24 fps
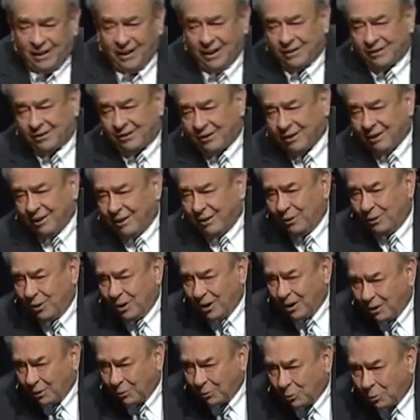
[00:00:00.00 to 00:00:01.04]
It's so
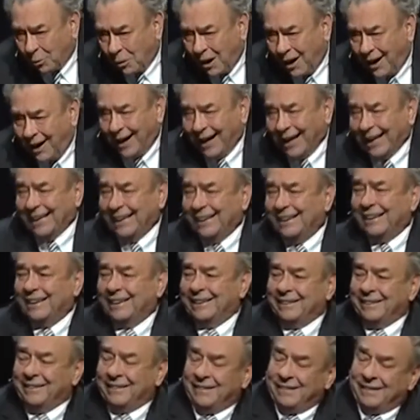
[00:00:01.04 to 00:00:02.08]
wide,
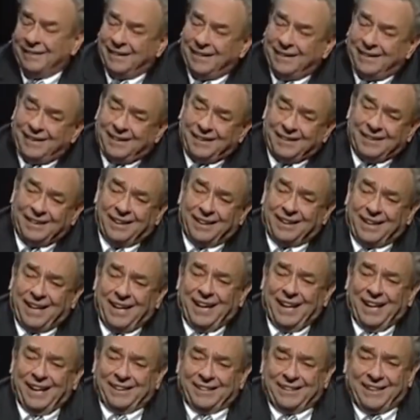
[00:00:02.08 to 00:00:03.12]
you
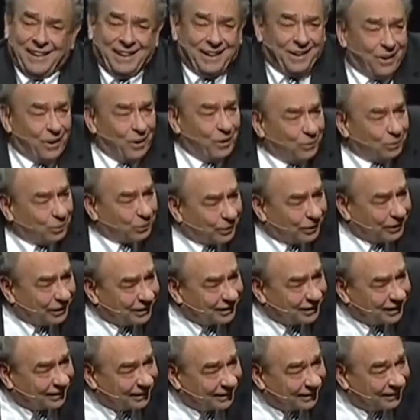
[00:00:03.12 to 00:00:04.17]
can't get over
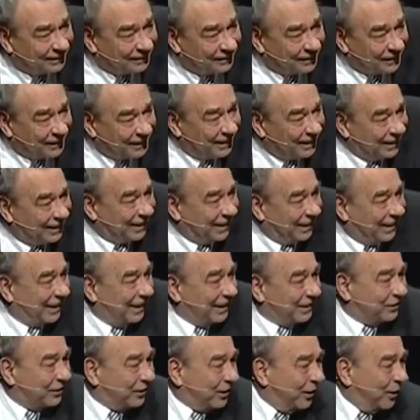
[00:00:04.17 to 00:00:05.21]
it.
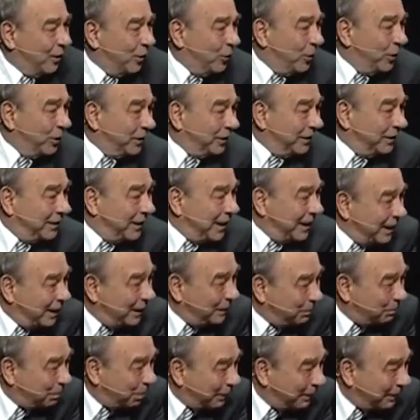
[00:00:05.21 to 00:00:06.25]
It's so
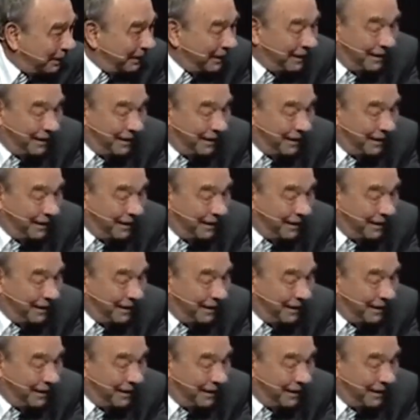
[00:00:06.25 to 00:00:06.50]
deep,